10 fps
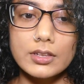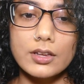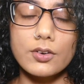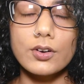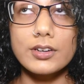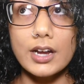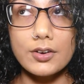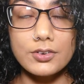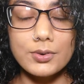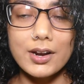or
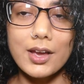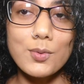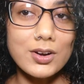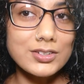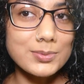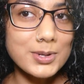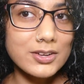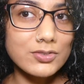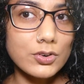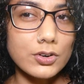down to where I want to be
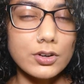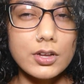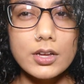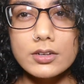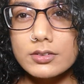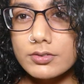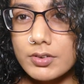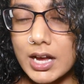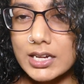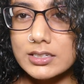for
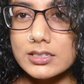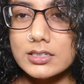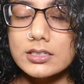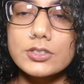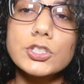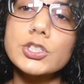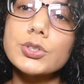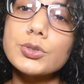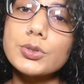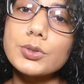fat
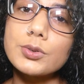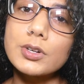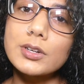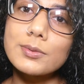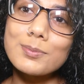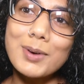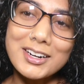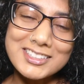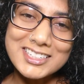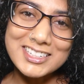to
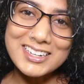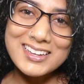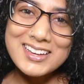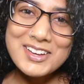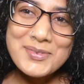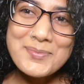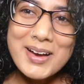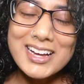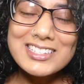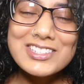body
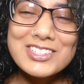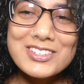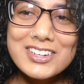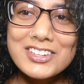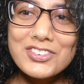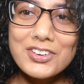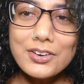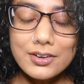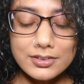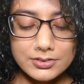mass ratio.
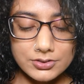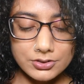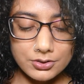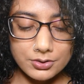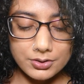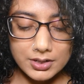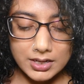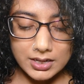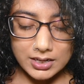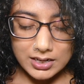So
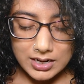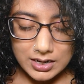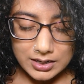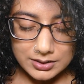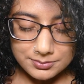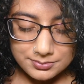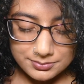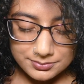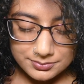I'm